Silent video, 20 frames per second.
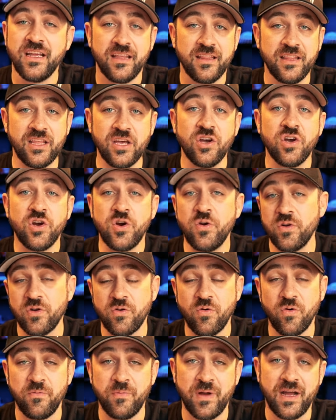The
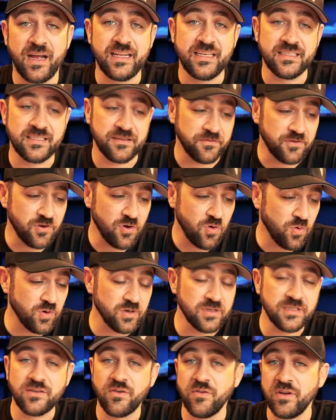Hoonicorn body is of
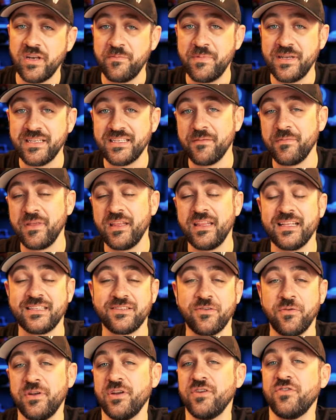course going to be something that's
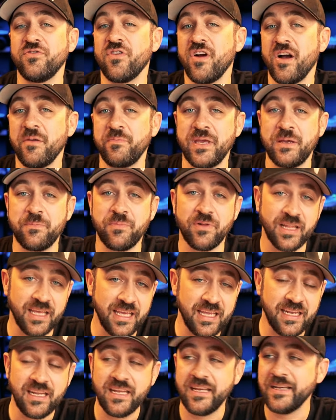going to draw people
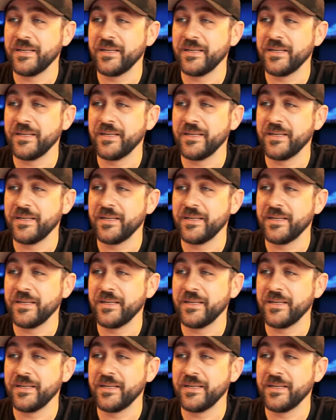in.